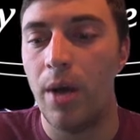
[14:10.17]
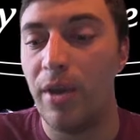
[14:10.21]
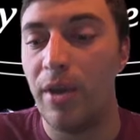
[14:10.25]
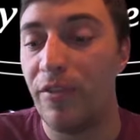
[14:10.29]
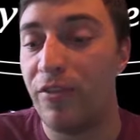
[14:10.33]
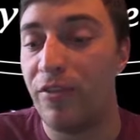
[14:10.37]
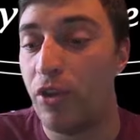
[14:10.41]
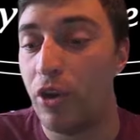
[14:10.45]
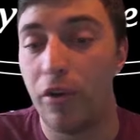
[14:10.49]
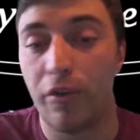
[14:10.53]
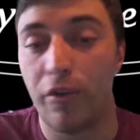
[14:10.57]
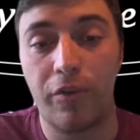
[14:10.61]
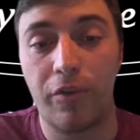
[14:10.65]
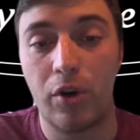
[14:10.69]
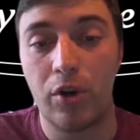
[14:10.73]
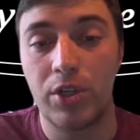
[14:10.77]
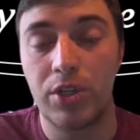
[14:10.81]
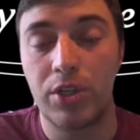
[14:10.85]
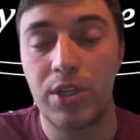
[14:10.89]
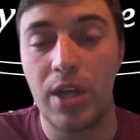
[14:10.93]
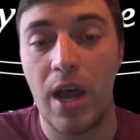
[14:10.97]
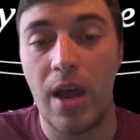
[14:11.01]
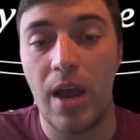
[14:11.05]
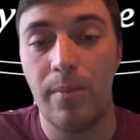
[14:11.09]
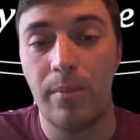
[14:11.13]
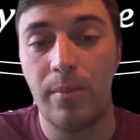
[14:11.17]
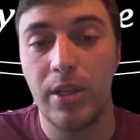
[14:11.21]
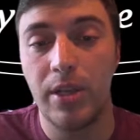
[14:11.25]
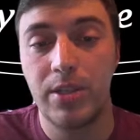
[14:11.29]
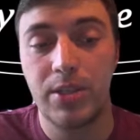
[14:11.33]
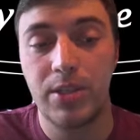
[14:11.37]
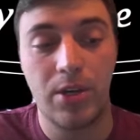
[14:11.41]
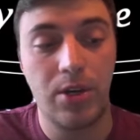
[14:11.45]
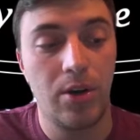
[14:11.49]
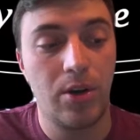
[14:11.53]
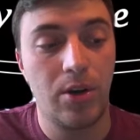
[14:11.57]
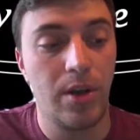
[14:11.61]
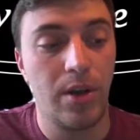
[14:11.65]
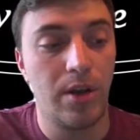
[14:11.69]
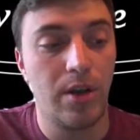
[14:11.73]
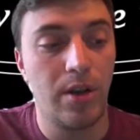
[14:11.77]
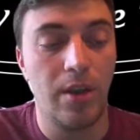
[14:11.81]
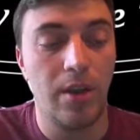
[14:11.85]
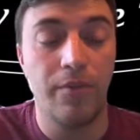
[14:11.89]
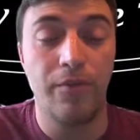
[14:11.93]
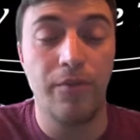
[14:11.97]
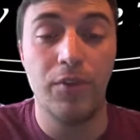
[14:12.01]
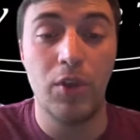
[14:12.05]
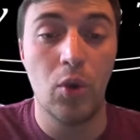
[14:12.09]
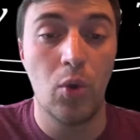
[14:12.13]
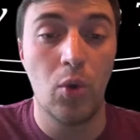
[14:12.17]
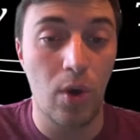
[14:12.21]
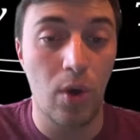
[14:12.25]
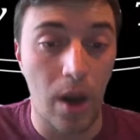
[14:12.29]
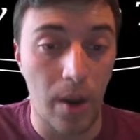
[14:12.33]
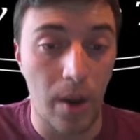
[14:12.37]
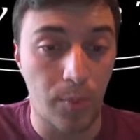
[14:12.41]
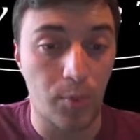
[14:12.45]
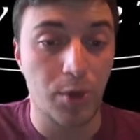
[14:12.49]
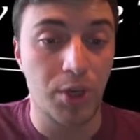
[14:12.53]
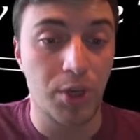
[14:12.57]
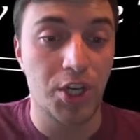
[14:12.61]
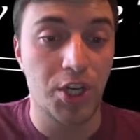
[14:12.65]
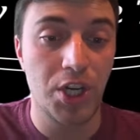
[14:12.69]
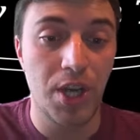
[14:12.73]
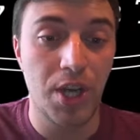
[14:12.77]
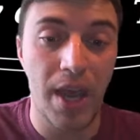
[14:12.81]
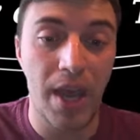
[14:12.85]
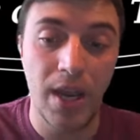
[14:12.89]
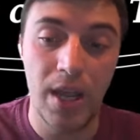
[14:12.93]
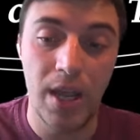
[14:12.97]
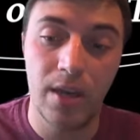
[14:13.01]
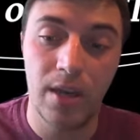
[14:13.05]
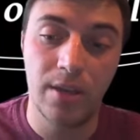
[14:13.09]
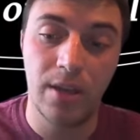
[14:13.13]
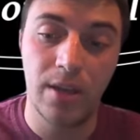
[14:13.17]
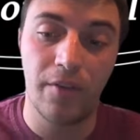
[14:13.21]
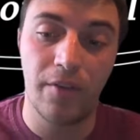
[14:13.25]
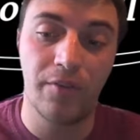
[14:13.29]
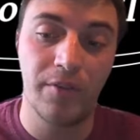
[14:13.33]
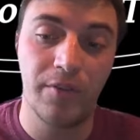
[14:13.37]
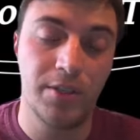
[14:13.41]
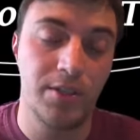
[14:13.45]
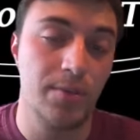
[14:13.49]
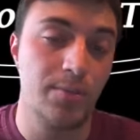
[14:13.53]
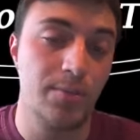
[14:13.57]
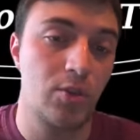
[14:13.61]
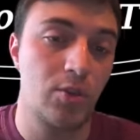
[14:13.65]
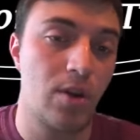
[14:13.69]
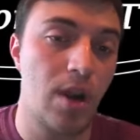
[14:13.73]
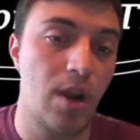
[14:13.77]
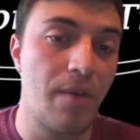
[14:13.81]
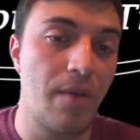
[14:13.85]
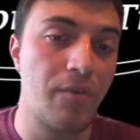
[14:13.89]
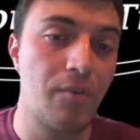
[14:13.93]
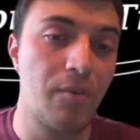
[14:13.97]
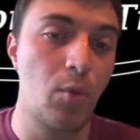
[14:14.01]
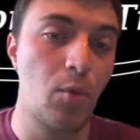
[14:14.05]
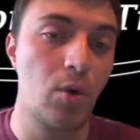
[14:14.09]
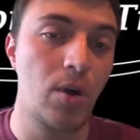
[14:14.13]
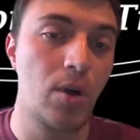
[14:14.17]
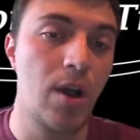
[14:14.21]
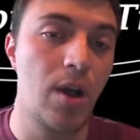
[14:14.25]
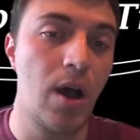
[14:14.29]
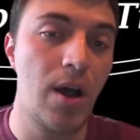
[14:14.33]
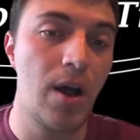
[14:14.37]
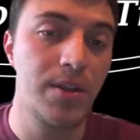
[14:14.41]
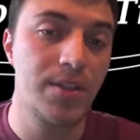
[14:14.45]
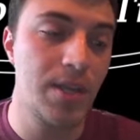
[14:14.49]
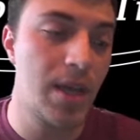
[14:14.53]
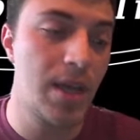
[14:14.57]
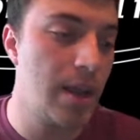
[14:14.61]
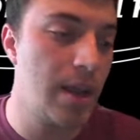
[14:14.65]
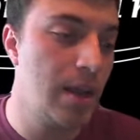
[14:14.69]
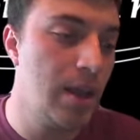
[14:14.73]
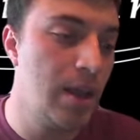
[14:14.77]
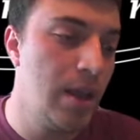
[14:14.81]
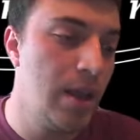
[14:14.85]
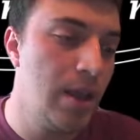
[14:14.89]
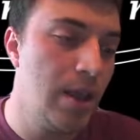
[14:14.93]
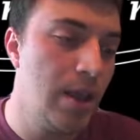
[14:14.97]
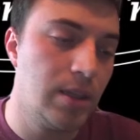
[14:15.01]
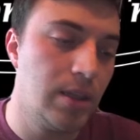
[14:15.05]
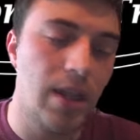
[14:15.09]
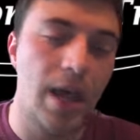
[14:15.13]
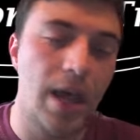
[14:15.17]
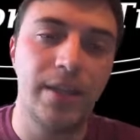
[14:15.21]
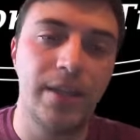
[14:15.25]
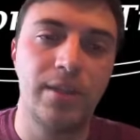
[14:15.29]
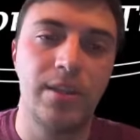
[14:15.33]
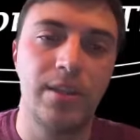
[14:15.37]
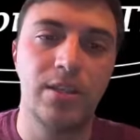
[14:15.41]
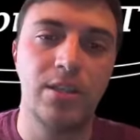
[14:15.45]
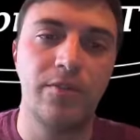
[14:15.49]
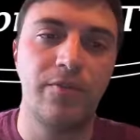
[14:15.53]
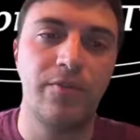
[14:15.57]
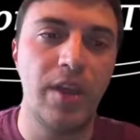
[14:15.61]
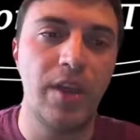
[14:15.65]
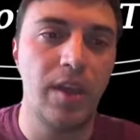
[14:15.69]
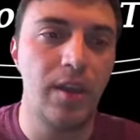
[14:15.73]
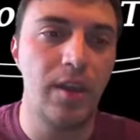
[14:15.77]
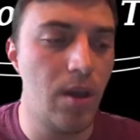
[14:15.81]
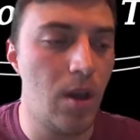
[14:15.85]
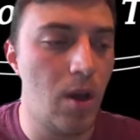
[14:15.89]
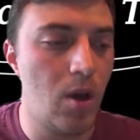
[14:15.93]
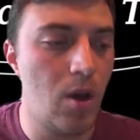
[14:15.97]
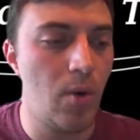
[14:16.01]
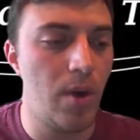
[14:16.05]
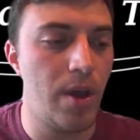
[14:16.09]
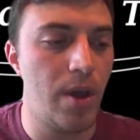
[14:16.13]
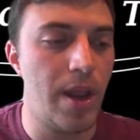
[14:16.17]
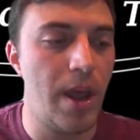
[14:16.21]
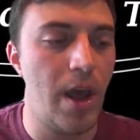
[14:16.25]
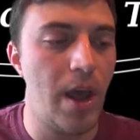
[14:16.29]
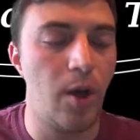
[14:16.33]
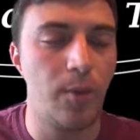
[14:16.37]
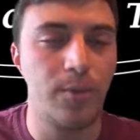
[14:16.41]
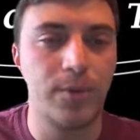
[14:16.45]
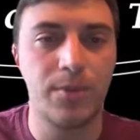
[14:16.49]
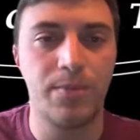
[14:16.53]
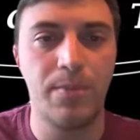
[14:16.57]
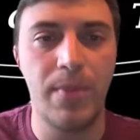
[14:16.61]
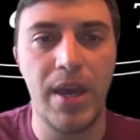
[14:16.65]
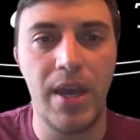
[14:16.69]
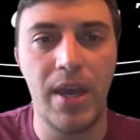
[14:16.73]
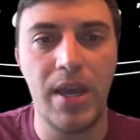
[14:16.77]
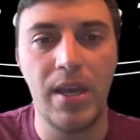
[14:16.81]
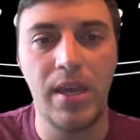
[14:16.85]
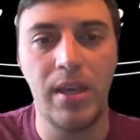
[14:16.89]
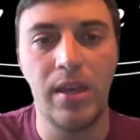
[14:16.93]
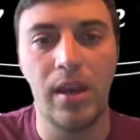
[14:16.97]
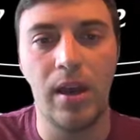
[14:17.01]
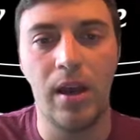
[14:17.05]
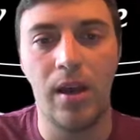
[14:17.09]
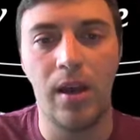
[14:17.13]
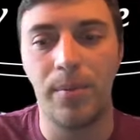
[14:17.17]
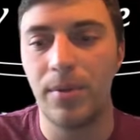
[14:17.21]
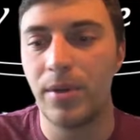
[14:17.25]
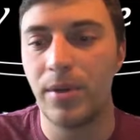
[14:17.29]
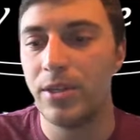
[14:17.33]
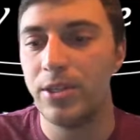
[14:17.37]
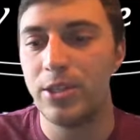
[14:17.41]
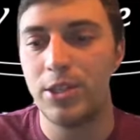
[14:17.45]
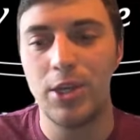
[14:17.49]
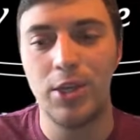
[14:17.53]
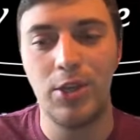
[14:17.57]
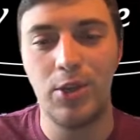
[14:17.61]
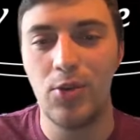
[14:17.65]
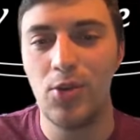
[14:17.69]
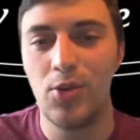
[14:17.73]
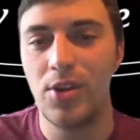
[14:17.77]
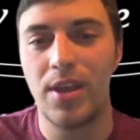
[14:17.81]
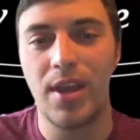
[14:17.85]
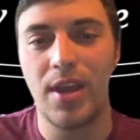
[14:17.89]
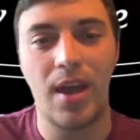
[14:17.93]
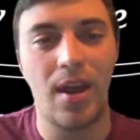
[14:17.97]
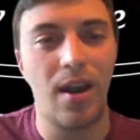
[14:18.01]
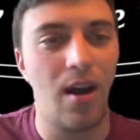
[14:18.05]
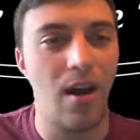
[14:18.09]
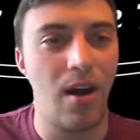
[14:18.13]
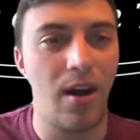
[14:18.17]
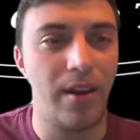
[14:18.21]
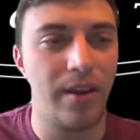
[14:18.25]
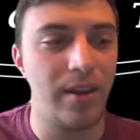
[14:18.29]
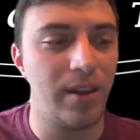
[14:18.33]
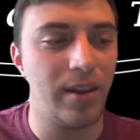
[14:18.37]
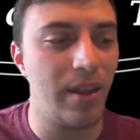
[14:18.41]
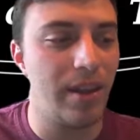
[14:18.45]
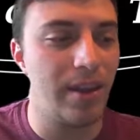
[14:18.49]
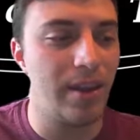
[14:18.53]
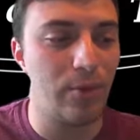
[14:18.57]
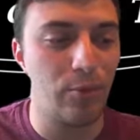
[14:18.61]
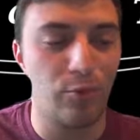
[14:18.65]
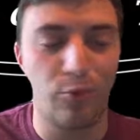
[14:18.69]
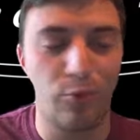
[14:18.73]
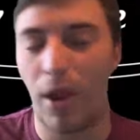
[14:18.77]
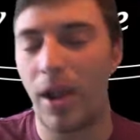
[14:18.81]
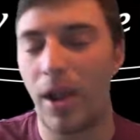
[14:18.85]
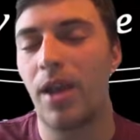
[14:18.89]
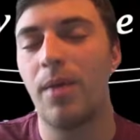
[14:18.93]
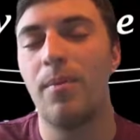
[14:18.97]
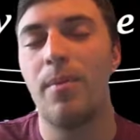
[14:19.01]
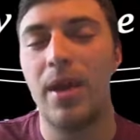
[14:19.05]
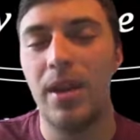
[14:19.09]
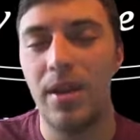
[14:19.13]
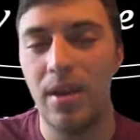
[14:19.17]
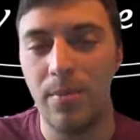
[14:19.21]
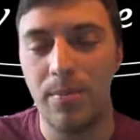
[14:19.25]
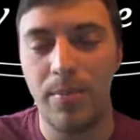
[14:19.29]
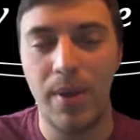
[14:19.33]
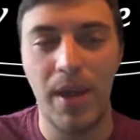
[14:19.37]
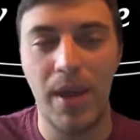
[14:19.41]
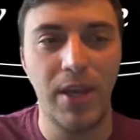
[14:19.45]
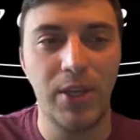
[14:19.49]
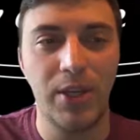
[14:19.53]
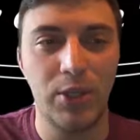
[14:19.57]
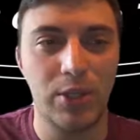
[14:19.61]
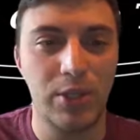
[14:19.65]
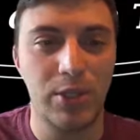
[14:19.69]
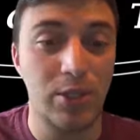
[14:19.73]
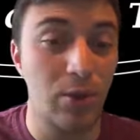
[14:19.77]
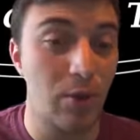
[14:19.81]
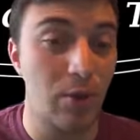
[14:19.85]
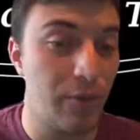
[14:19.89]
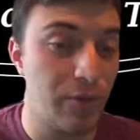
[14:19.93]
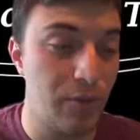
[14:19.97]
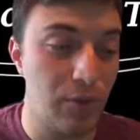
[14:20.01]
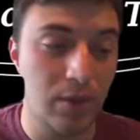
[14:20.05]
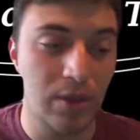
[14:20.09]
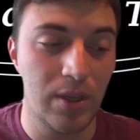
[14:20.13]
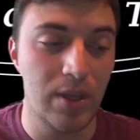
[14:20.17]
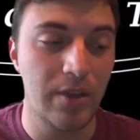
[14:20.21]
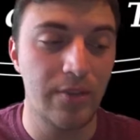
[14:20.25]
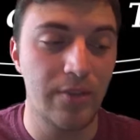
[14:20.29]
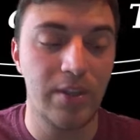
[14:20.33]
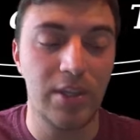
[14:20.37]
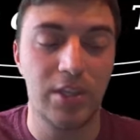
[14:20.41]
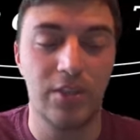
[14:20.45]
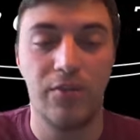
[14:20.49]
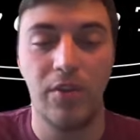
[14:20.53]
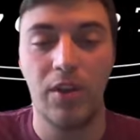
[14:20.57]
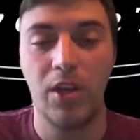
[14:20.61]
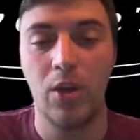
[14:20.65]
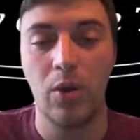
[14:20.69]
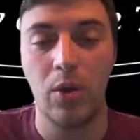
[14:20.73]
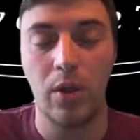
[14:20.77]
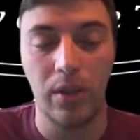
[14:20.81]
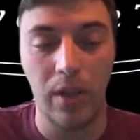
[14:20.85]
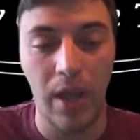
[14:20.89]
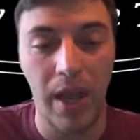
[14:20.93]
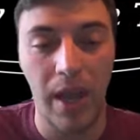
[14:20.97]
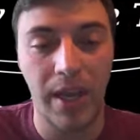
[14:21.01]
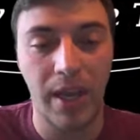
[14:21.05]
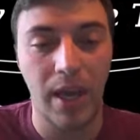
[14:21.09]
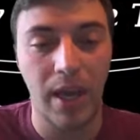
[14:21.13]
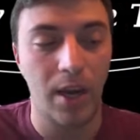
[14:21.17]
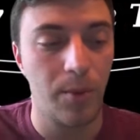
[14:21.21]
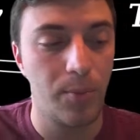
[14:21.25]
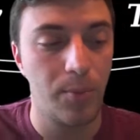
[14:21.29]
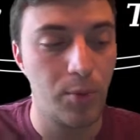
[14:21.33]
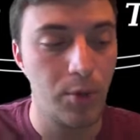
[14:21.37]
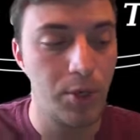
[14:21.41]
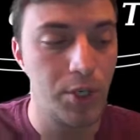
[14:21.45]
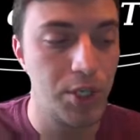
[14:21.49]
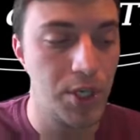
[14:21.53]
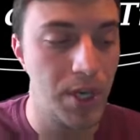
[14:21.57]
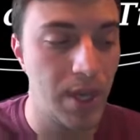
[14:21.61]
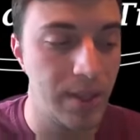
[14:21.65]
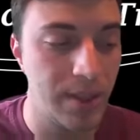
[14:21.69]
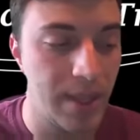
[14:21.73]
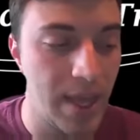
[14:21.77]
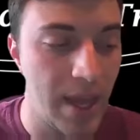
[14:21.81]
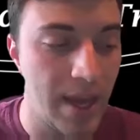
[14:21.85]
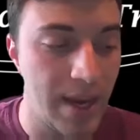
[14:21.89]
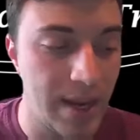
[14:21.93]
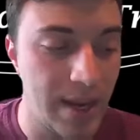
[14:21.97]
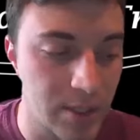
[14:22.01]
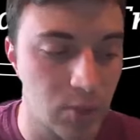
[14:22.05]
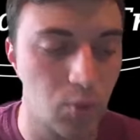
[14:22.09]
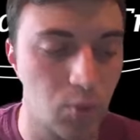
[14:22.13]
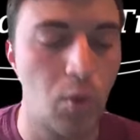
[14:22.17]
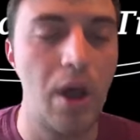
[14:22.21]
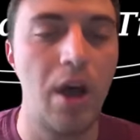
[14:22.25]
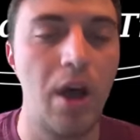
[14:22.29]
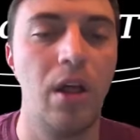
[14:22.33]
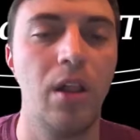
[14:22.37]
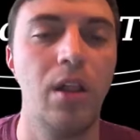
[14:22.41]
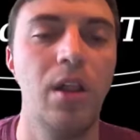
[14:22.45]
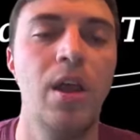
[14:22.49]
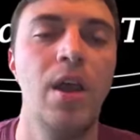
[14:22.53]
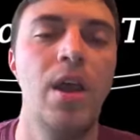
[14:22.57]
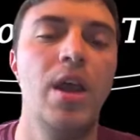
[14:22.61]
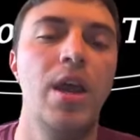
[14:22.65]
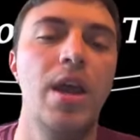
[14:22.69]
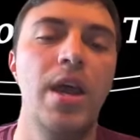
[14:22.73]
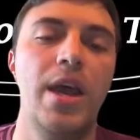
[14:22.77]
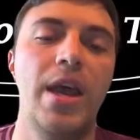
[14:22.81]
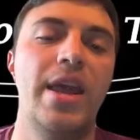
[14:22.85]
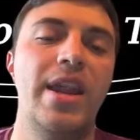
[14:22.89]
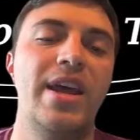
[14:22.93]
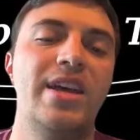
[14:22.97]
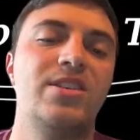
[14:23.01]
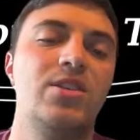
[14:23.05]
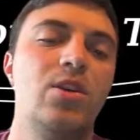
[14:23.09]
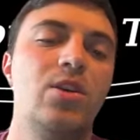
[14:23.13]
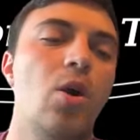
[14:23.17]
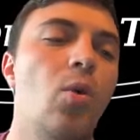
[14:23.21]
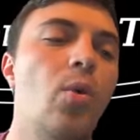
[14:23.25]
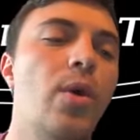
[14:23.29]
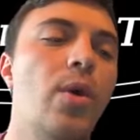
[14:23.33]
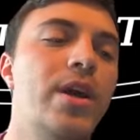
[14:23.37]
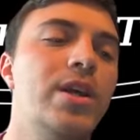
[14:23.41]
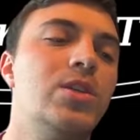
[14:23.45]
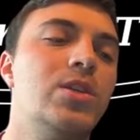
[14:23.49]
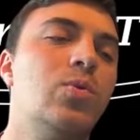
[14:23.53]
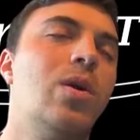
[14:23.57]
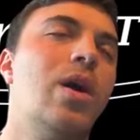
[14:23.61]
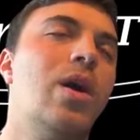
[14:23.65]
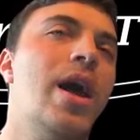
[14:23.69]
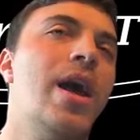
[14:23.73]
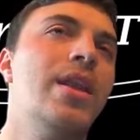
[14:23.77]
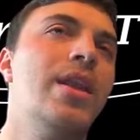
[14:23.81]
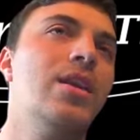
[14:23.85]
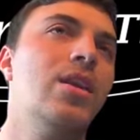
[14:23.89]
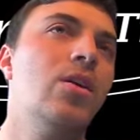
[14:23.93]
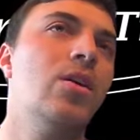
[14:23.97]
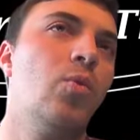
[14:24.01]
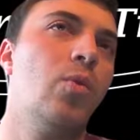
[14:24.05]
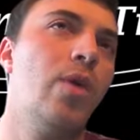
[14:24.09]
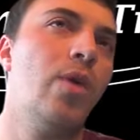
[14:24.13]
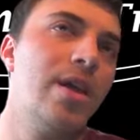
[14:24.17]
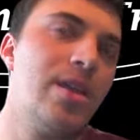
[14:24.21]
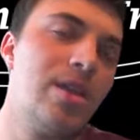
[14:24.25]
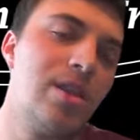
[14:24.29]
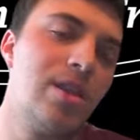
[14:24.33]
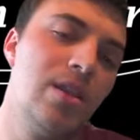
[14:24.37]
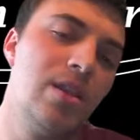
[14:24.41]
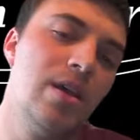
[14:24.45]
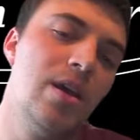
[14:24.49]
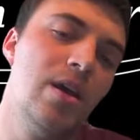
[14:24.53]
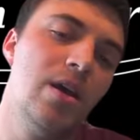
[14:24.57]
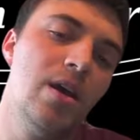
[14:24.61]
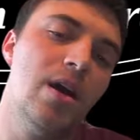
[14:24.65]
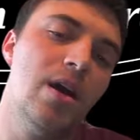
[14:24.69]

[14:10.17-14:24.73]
If you're a first time listener and viewer, I appreciate it. Definitely subscribe for more content. Like this video. It helps me continue to get on like recommended pages. So if you can give this video a like, I'd appreciate that as well. And as always, we'll end it with